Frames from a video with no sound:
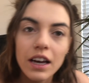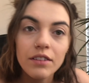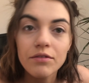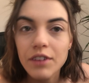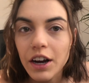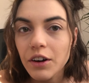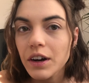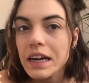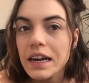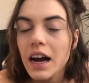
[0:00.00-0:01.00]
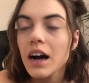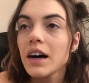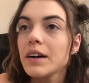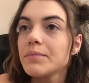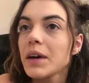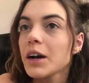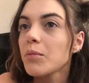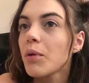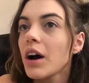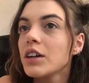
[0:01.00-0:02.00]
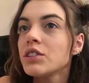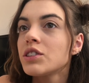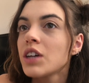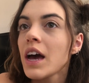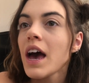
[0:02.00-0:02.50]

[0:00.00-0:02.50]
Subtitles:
and very airbrushed.